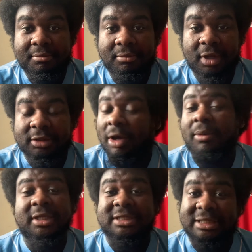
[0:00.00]
I don't
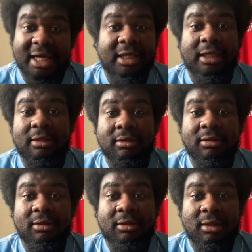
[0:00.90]
want to see that again,
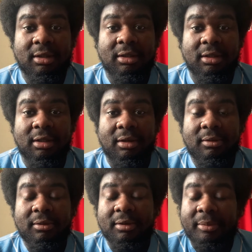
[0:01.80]
you know.
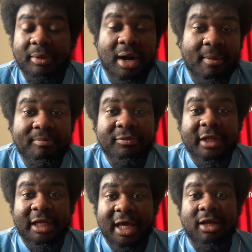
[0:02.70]
But
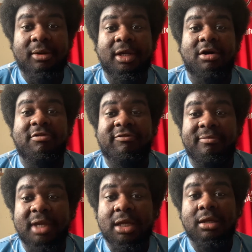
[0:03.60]
Leno in goal for
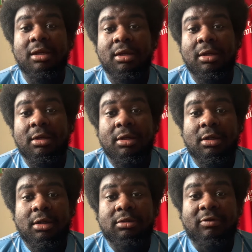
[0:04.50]
me.
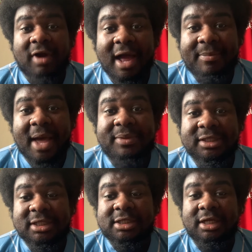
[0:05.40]
The right back
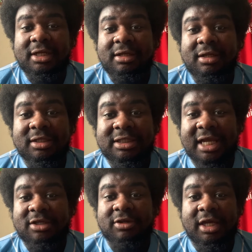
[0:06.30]
position,
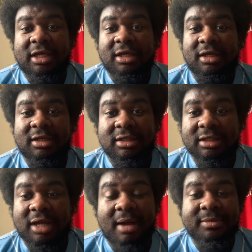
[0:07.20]
Cedric
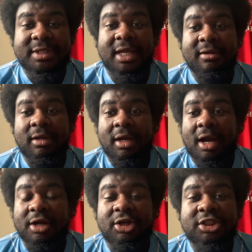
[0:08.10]
comes in.
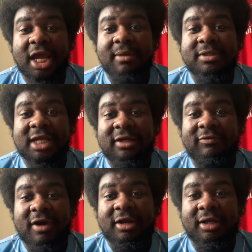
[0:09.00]
I know Chambers had a
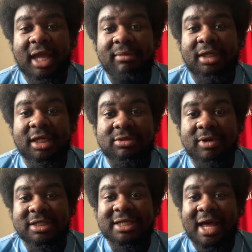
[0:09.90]
very good game against
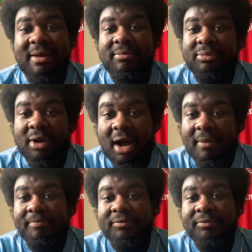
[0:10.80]
West Ham, but